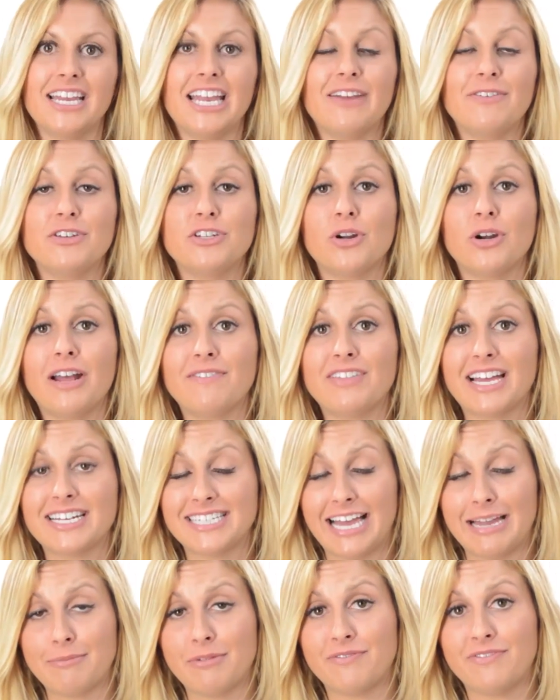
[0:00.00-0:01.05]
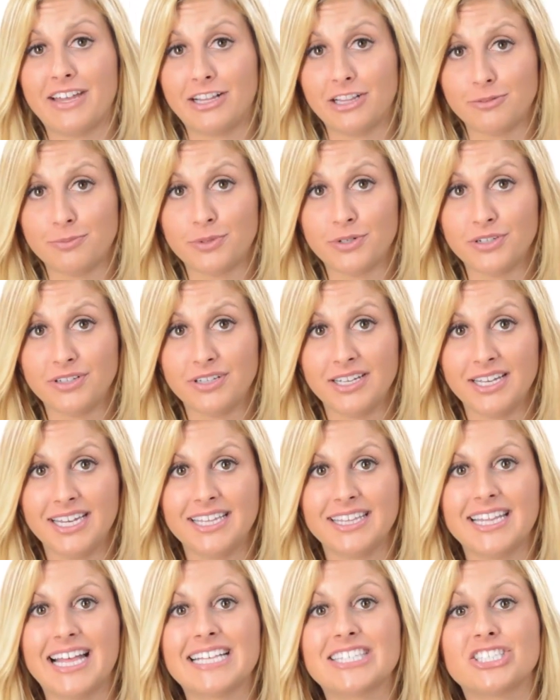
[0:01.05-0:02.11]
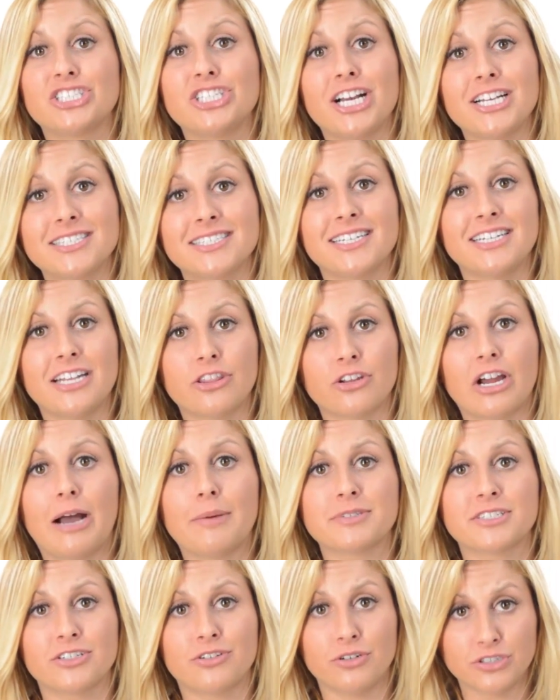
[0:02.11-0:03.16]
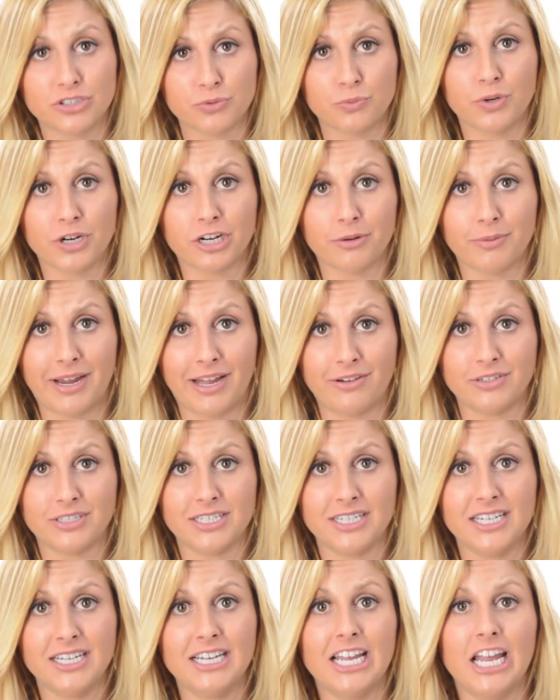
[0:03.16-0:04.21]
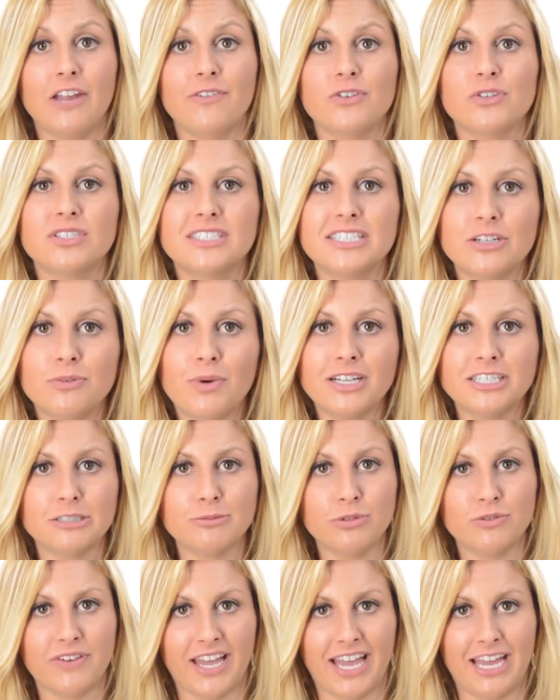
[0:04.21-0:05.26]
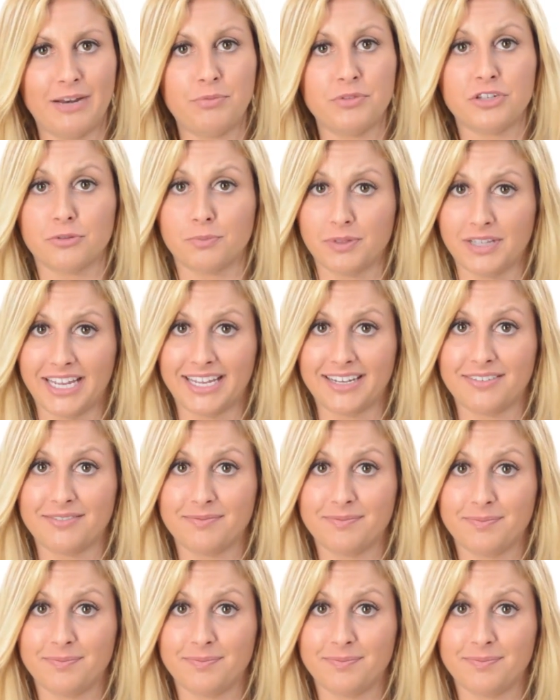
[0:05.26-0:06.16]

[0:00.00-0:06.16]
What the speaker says: If you don't have that time available, that's just another obstacle to work around if you still want to move ahead with your plan.